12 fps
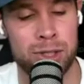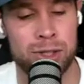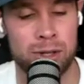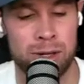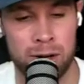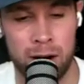
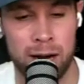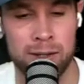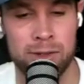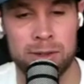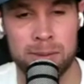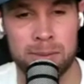are
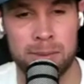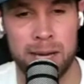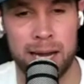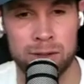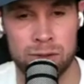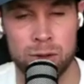awesome
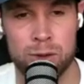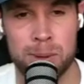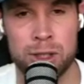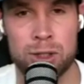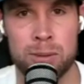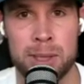and so
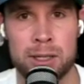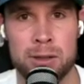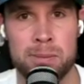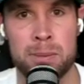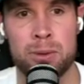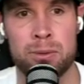special because
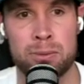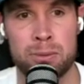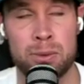people